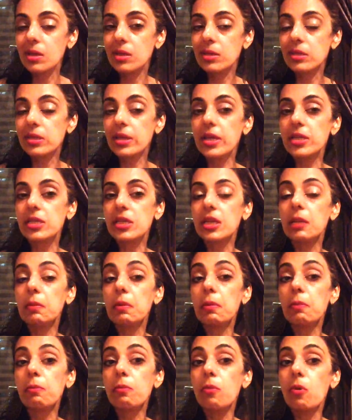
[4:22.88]
takes a little
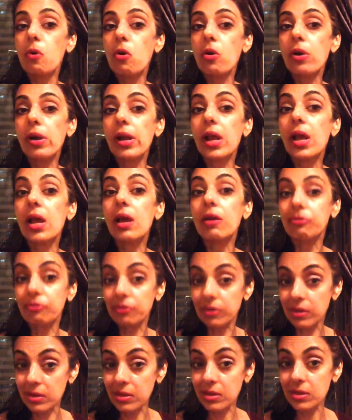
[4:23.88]
bit more
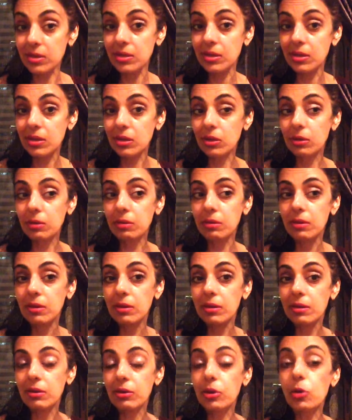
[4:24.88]
effort,
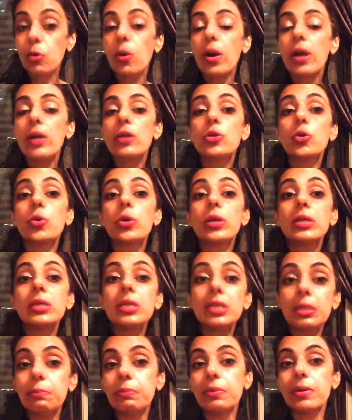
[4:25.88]
requires going
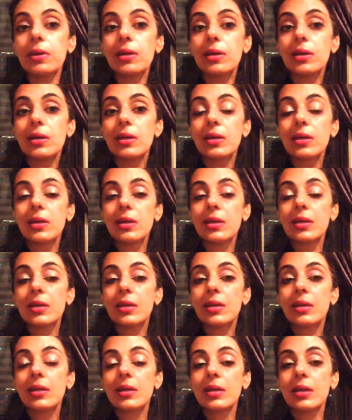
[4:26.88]
deeper.
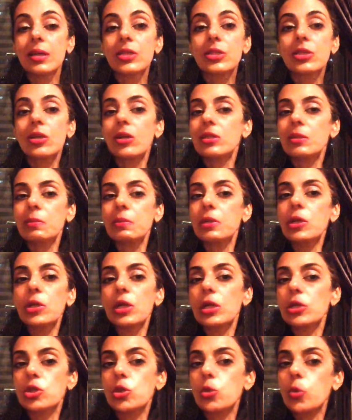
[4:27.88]
It's not something
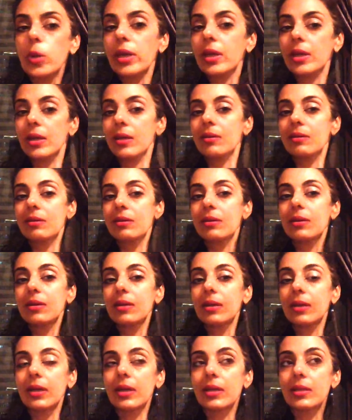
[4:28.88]
that's quick.
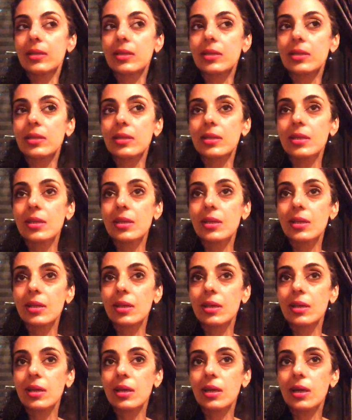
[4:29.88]
It's
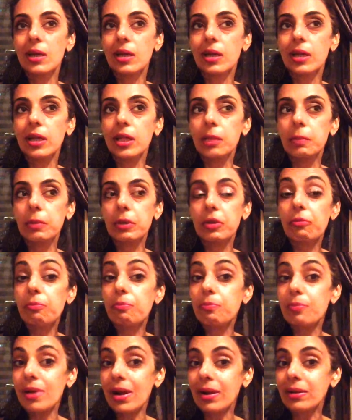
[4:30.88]
a little bit of
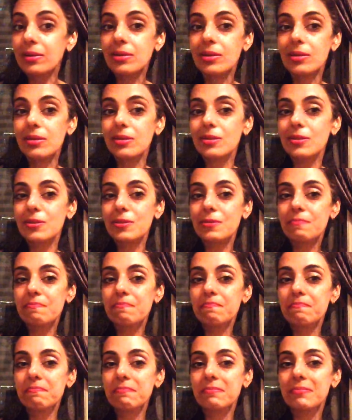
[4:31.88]
practice.
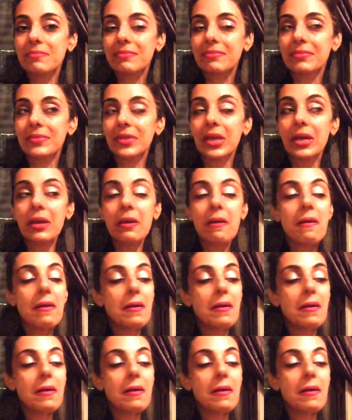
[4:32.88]
Okay?